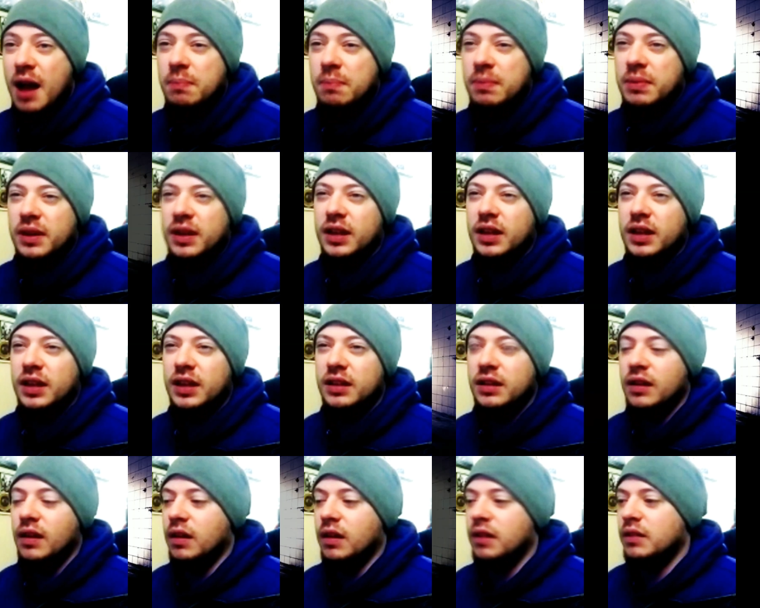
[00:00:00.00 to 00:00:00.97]
are
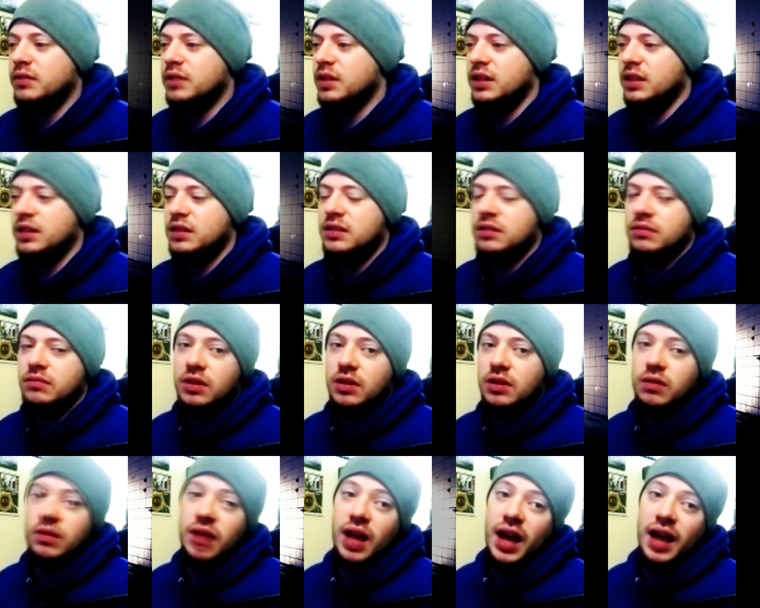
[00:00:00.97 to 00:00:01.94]
happy, you know, to
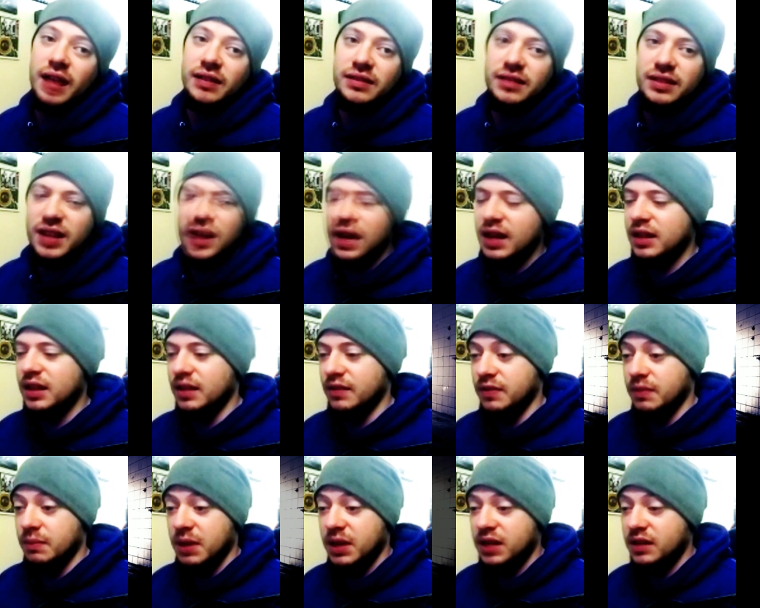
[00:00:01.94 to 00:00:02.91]
do that
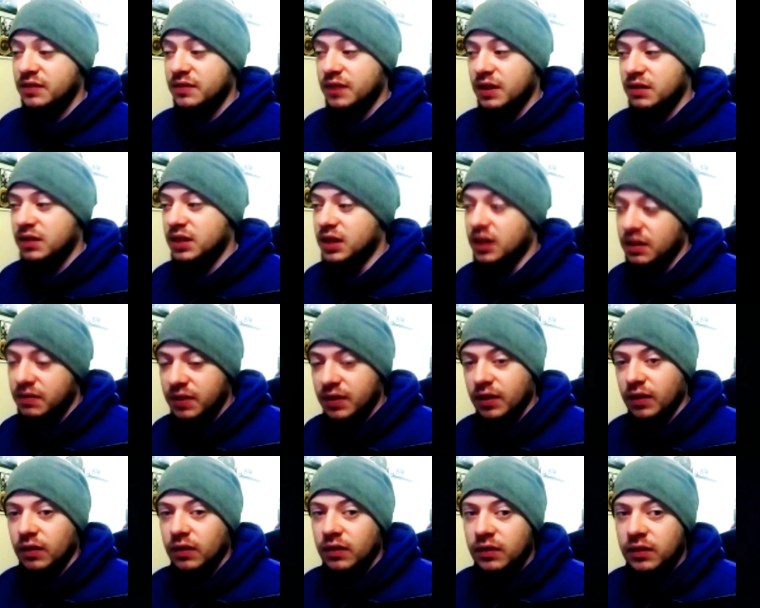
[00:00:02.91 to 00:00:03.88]
daily. For me, it's very
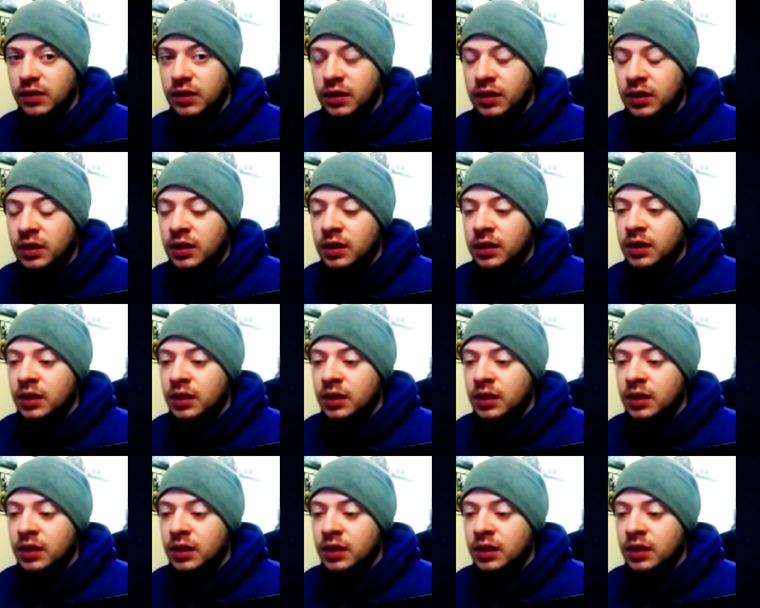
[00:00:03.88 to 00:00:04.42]
difficult.